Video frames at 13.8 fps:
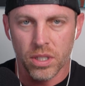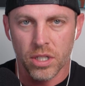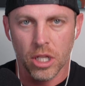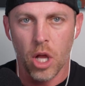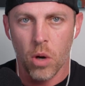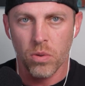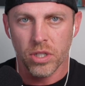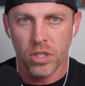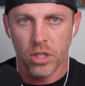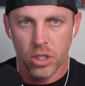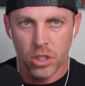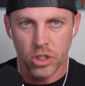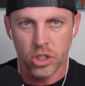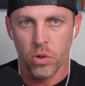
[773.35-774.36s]
close
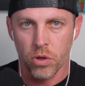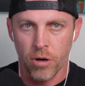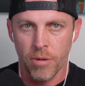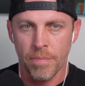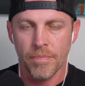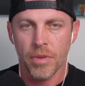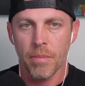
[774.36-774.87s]
sooner.